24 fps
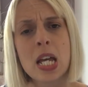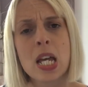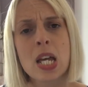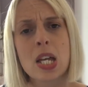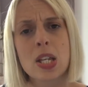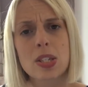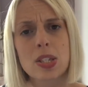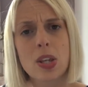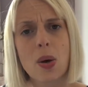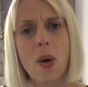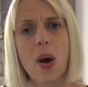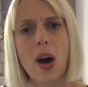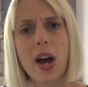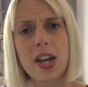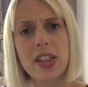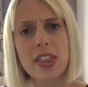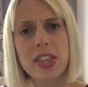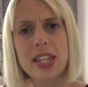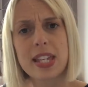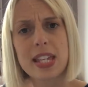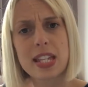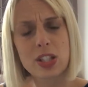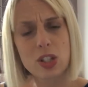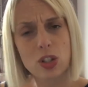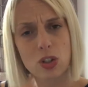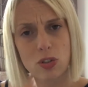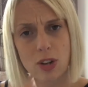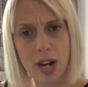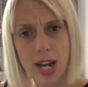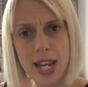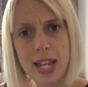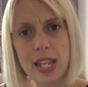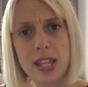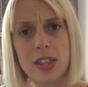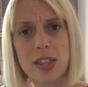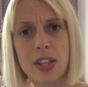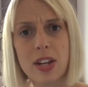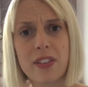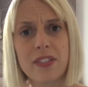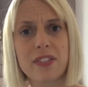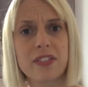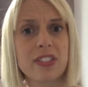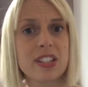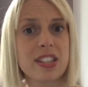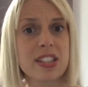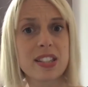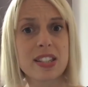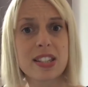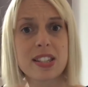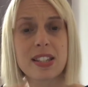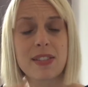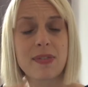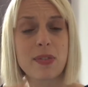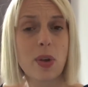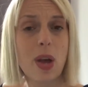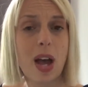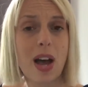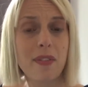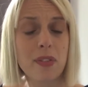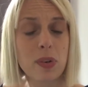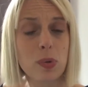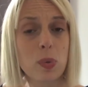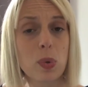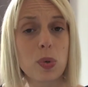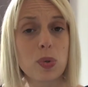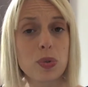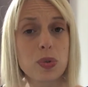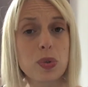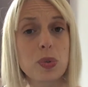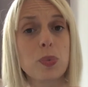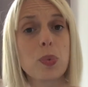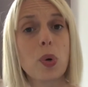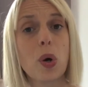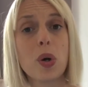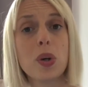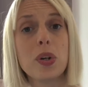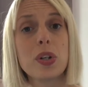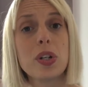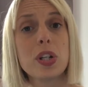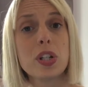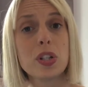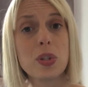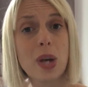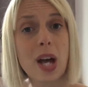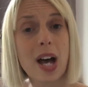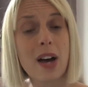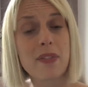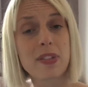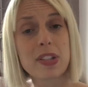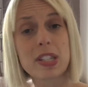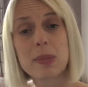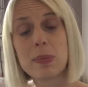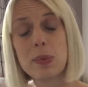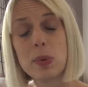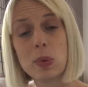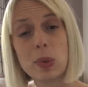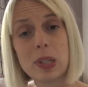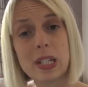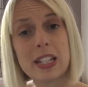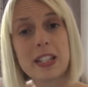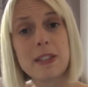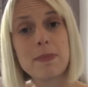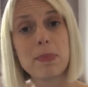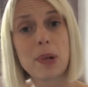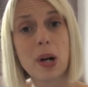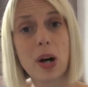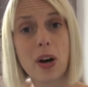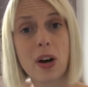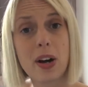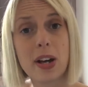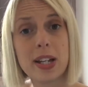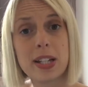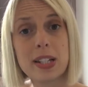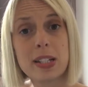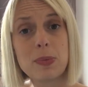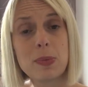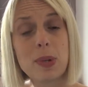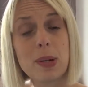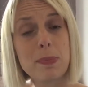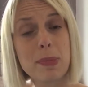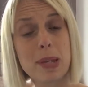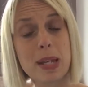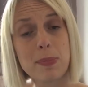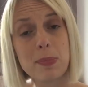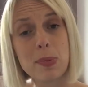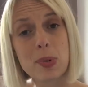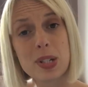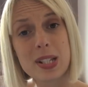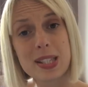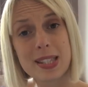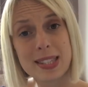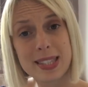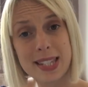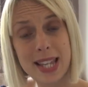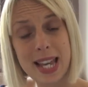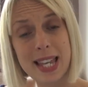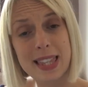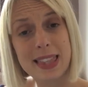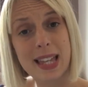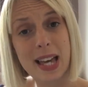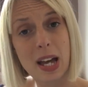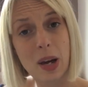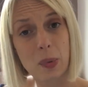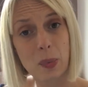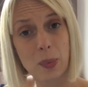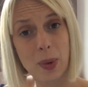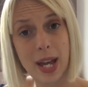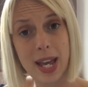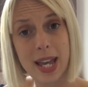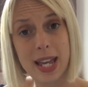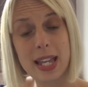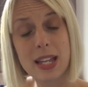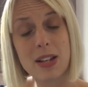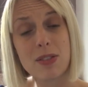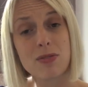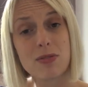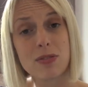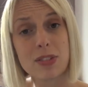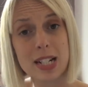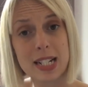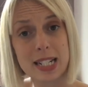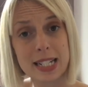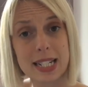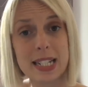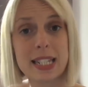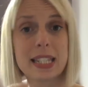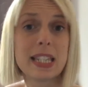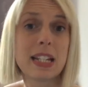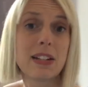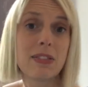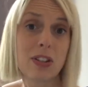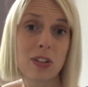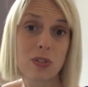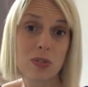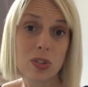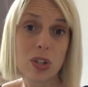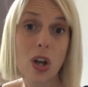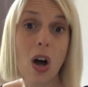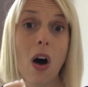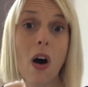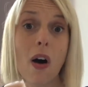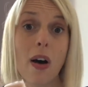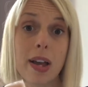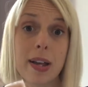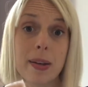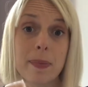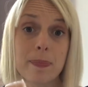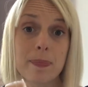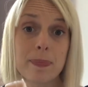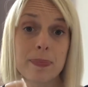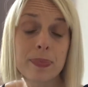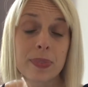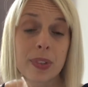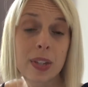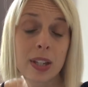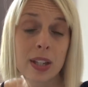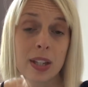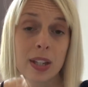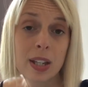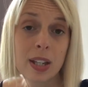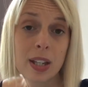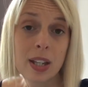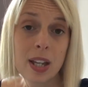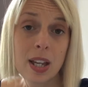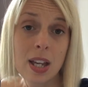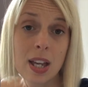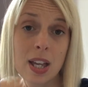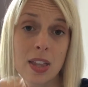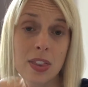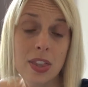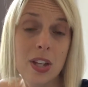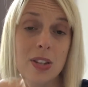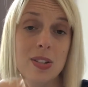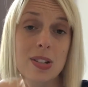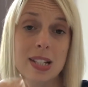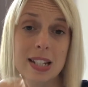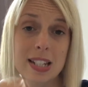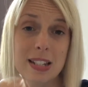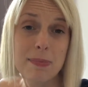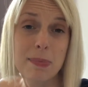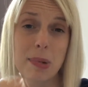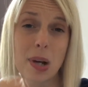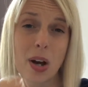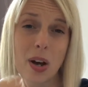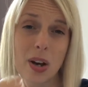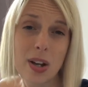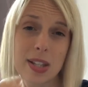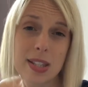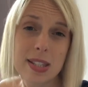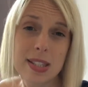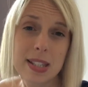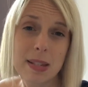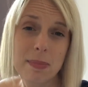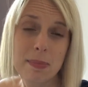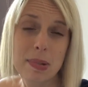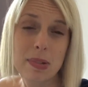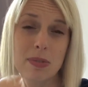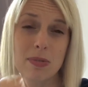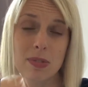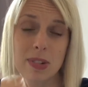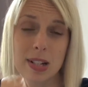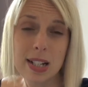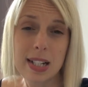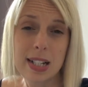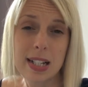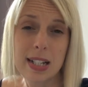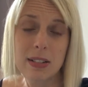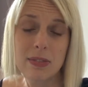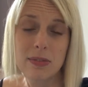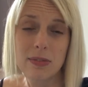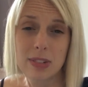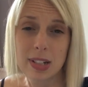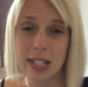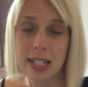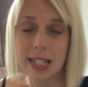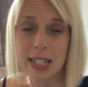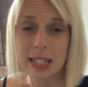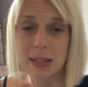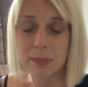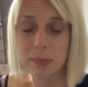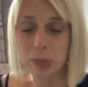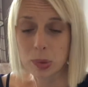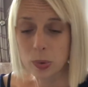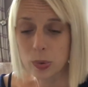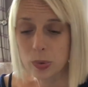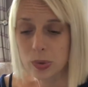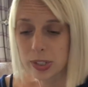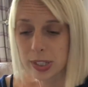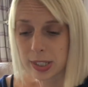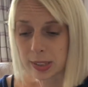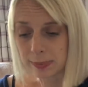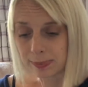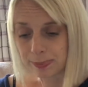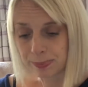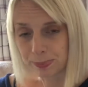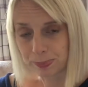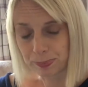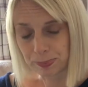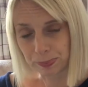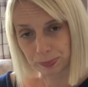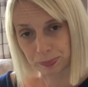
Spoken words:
So I think it's great that, for instance, if you have a one-to-one, you have a small leave behind where people can take that away and read it in their own time. Those leave behinds can be really, really important.